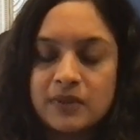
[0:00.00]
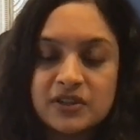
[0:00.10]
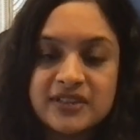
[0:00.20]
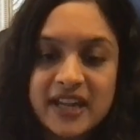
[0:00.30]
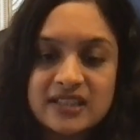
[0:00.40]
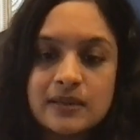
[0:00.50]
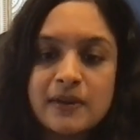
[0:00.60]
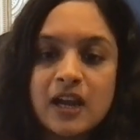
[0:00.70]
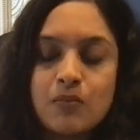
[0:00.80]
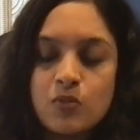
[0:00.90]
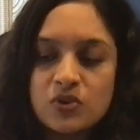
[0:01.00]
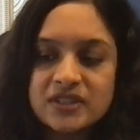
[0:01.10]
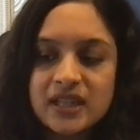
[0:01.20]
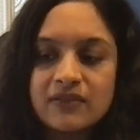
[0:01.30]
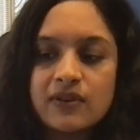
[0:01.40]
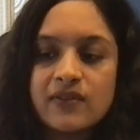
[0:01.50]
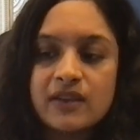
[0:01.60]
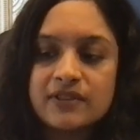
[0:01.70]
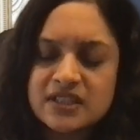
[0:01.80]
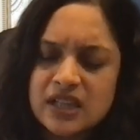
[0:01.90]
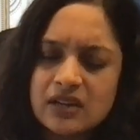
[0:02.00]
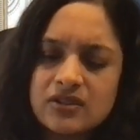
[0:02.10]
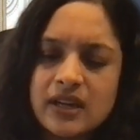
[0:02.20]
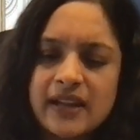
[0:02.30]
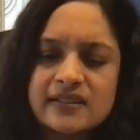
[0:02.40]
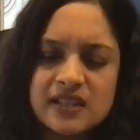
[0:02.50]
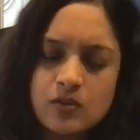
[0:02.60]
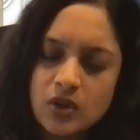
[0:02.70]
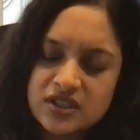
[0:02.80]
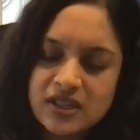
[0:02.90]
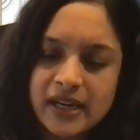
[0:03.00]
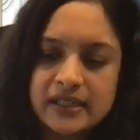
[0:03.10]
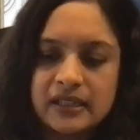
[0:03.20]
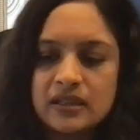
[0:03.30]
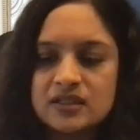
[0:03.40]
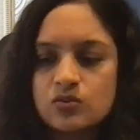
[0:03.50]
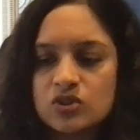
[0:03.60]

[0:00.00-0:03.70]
Because as we become more self-aware, we start realizing what's right in us,